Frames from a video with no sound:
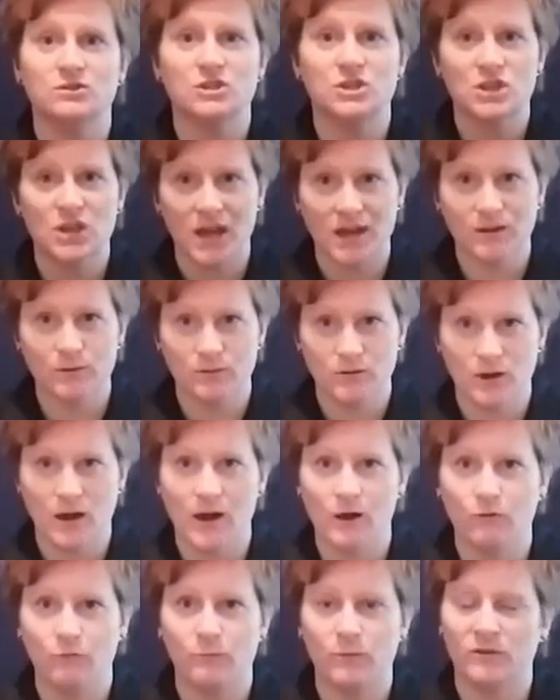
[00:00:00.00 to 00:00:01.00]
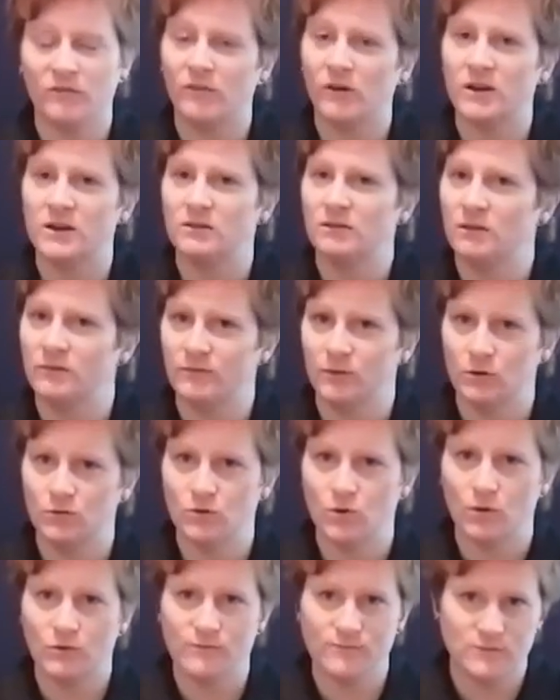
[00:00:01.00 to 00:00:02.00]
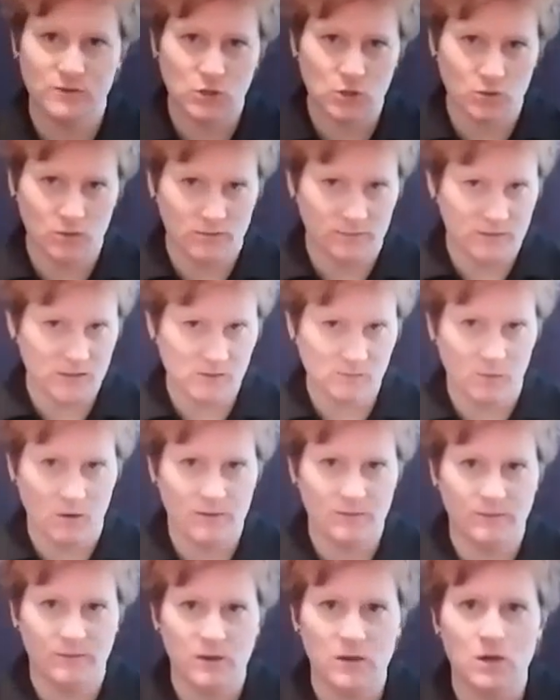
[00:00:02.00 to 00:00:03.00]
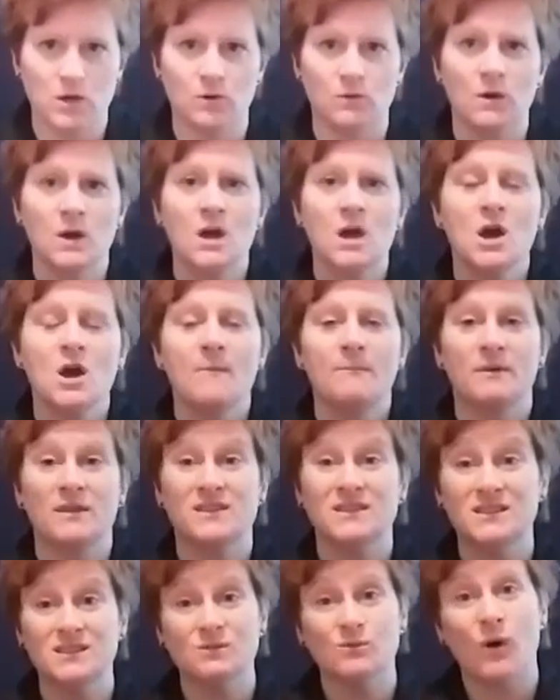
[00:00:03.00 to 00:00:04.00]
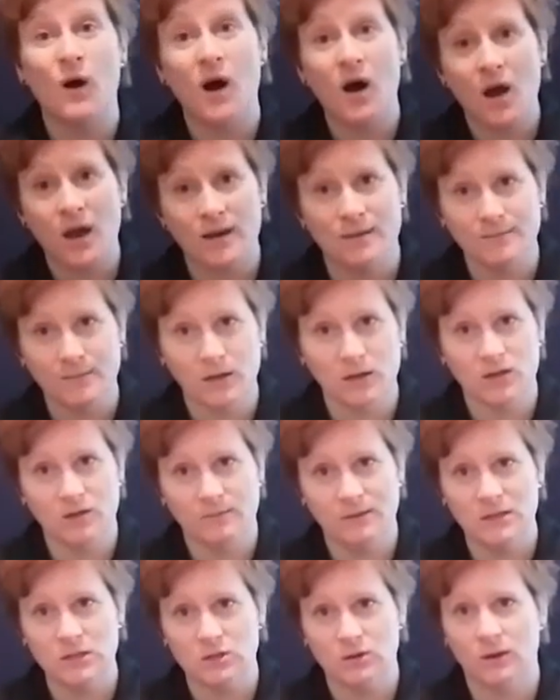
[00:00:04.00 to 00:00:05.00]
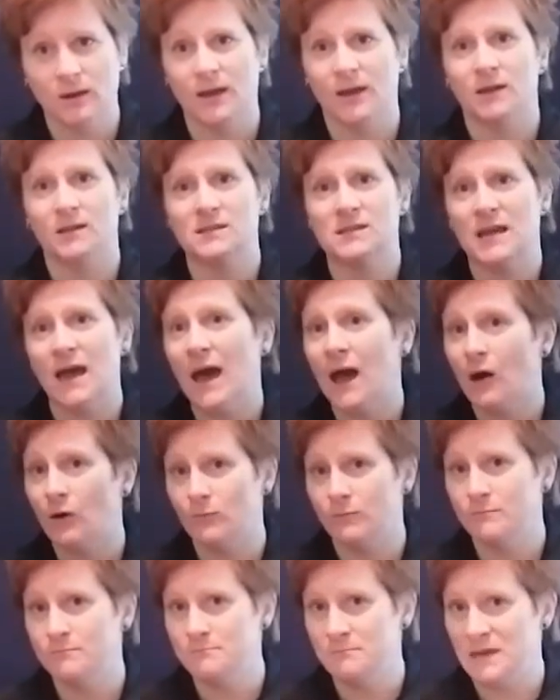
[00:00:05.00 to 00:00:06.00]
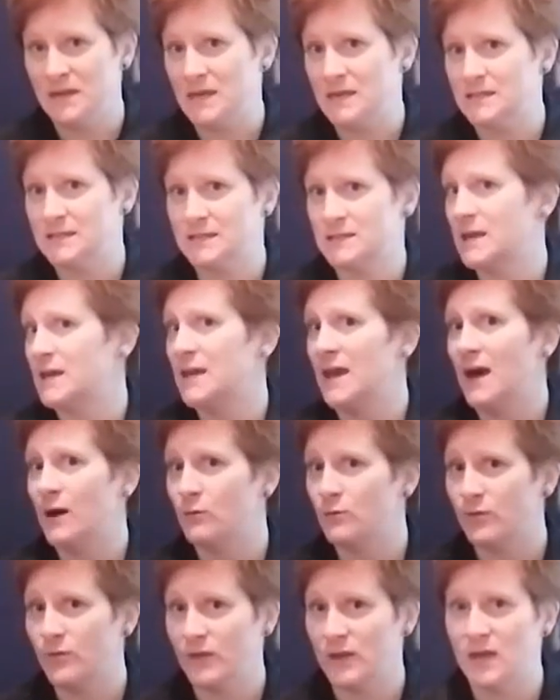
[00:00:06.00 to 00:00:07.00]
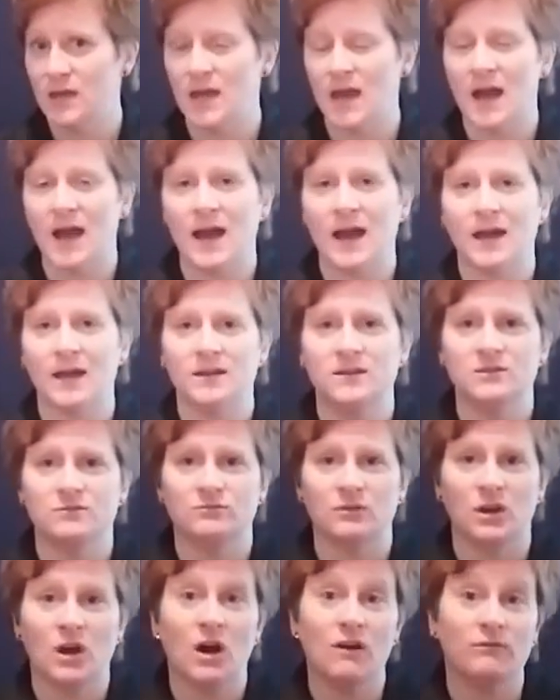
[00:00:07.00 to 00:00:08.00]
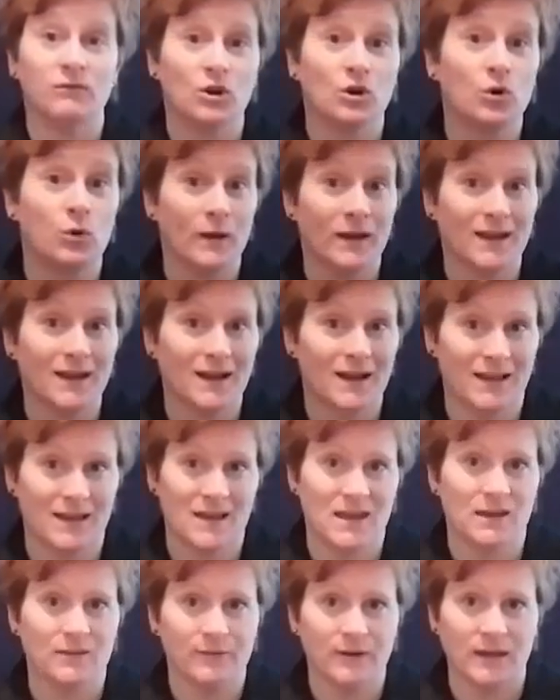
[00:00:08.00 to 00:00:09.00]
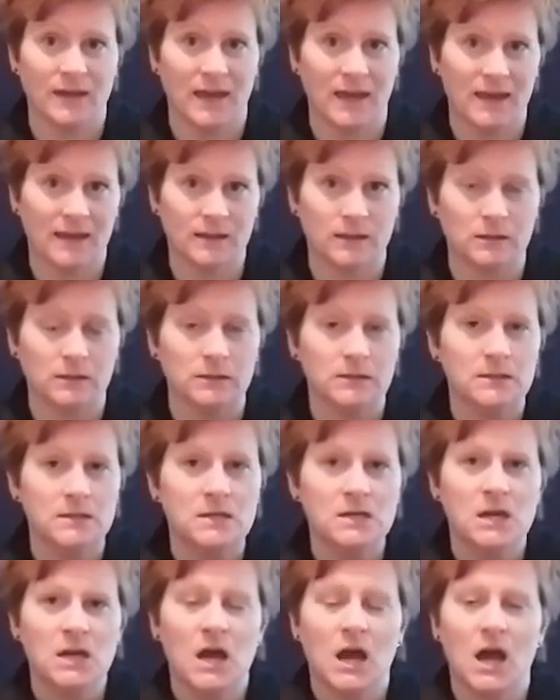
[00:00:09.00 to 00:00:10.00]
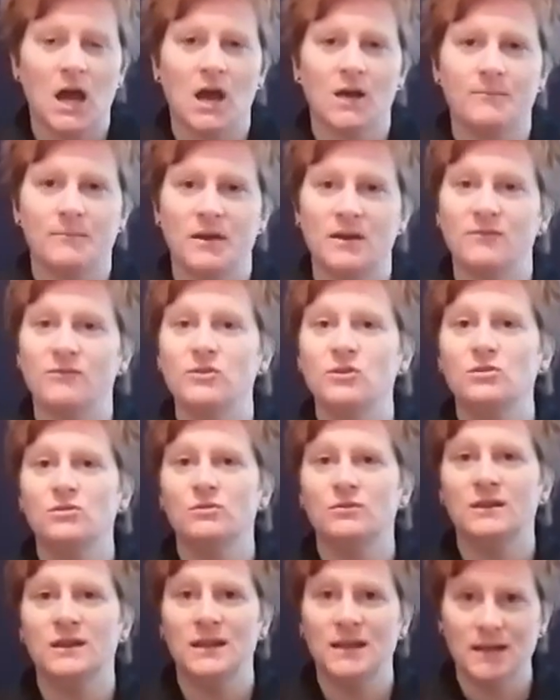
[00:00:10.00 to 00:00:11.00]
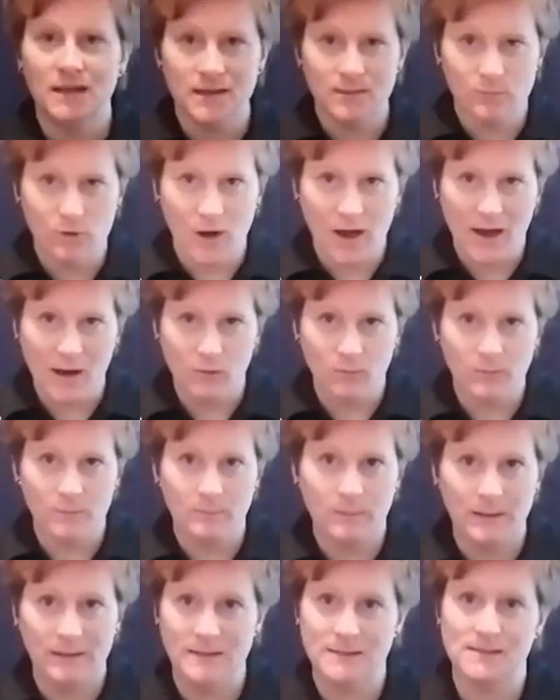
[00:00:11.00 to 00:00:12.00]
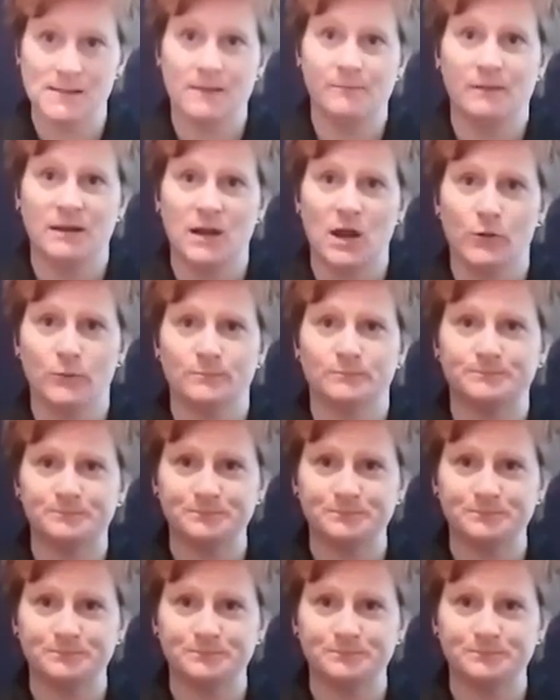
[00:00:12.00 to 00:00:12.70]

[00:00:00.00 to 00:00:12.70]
Check with your health provider if you're not sure if it's right for you, but this is what I'm going to be doing to help me stay healthy and recover quickly if I get ill. If you need any more help, please let me know.